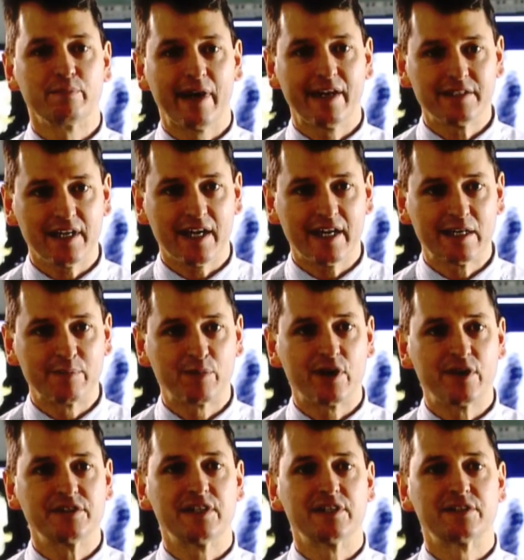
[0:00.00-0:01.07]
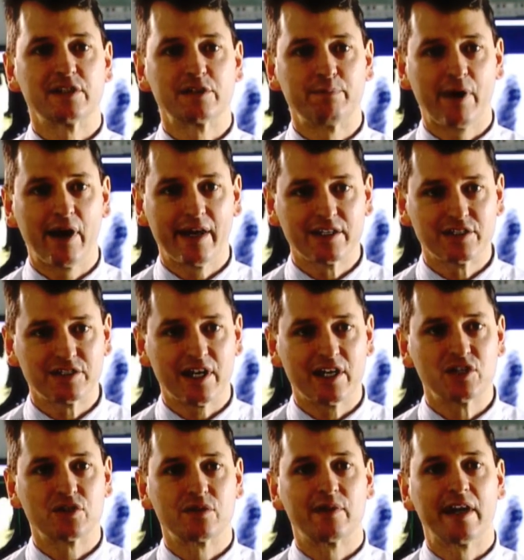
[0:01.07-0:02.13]
maintaining processes, buying
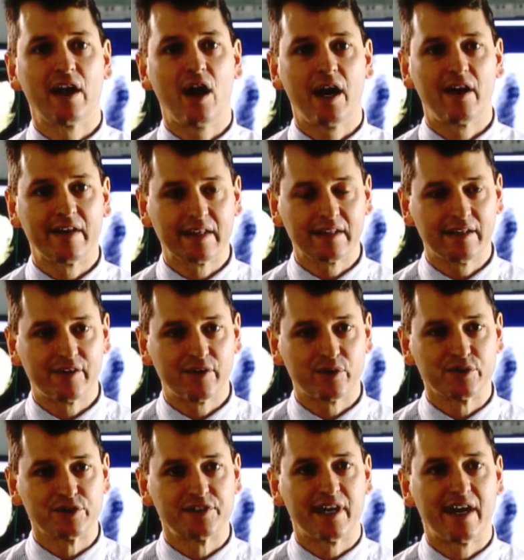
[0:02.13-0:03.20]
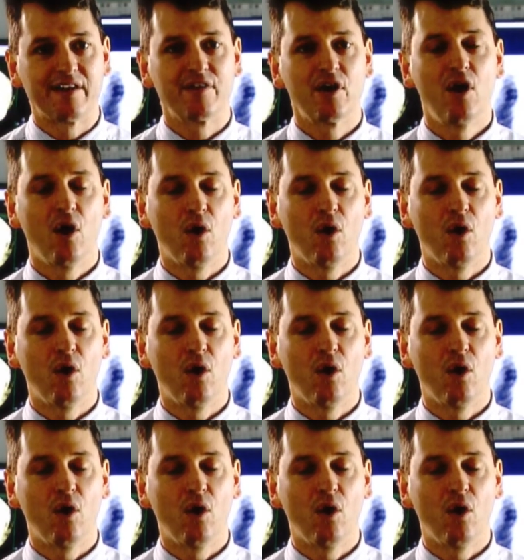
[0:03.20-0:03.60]
stationery, hiring clerical staff,